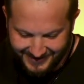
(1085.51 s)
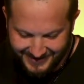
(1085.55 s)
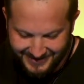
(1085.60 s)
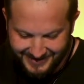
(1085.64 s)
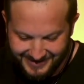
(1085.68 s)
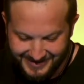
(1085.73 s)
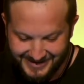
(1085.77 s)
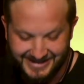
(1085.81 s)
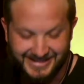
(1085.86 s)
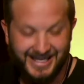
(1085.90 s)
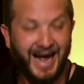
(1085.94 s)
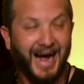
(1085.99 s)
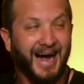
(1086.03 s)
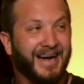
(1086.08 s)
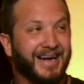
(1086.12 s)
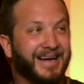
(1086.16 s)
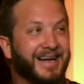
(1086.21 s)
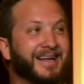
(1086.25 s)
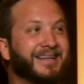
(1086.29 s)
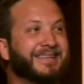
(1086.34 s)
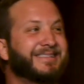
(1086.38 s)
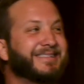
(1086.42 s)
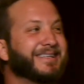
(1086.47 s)

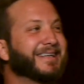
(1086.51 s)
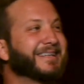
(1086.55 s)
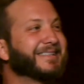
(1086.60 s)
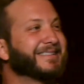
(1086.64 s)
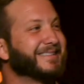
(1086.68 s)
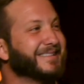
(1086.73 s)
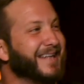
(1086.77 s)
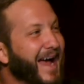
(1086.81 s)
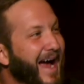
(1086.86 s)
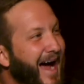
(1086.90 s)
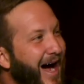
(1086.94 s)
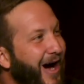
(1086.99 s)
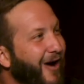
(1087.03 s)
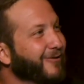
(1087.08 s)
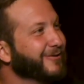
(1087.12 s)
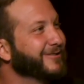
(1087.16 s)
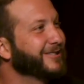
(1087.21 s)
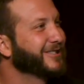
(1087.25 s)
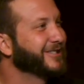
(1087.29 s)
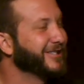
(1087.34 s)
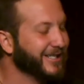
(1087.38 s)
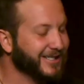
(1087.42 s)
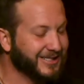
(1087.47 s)
Science is now
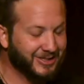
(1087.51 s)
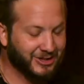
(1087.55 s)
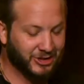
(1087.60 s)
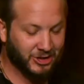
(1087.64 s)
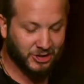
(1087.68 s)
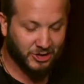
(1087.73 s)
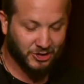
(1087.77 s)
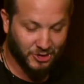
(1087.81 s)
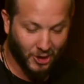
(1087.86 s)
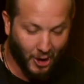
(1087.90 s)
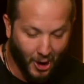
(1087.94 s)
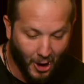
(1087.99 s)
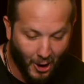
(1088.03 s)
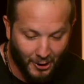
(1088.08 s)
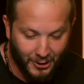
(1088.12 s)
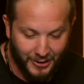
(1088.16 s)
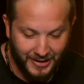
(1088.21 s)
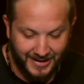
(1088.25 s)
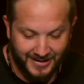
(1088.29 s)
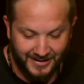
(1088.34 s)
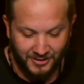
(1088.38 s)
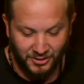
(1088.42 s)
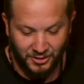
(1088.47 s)
just
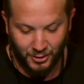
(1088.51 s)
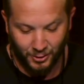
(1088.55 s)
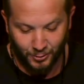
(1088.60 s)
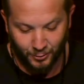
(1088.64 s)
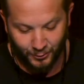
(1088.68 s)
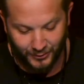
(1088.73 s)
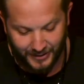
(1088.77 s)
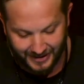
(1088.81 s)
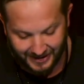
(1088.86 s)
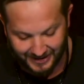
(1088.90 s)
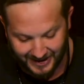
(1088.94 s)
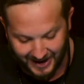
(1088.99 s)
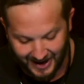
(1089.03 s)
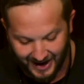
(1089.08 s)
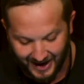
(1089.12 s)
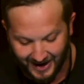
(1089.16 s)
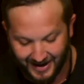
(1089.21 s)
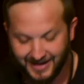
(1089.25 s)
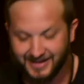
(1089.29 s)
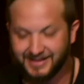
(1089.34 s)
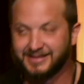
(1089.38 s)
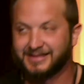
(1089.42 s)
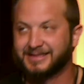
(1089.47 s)
starting to
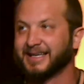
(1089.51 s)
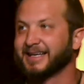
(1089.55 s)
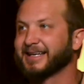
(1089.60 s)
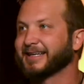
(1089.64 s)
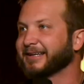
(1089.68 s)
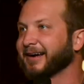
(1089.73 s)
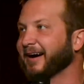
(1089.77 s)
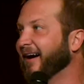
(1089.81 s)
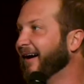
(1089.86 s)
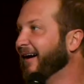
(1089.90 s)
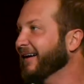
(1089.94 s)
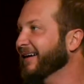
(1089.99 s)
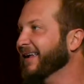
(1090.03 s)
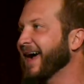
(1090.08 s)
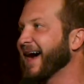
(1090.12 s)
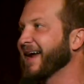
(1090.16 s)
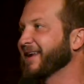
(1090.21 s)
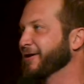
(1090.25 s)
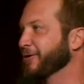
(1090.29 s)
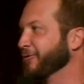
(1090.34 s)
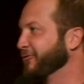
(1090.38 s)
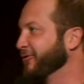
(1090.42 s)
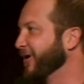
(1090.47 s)
realize that God had
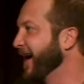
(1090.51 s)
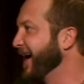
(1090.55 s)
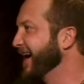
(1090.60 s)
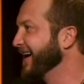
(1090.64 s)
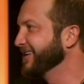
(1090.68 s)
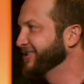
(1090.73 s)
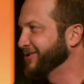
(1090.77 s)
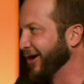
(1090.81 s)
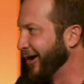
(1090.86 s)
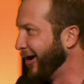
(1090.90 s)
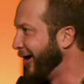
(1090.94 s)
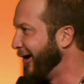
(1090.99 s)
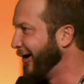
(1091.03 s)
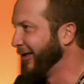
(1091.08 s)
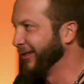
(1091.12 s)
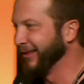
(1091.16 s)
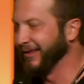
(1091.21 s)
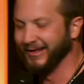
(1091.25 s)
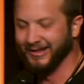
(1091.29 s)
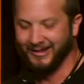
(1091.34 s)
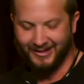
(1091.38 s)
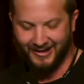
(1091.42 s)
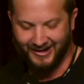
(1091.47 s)
it right all
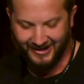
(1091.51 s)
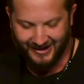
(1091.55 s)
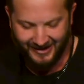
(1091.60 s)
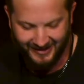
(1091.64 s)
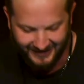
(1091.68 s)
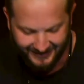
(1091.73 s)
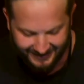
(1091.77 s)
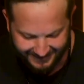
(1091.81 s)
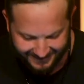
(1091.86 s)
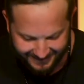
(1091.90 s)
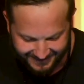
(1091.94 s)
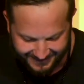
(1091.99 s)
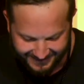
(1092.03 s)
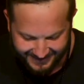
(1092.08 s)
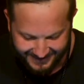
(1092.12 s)
along.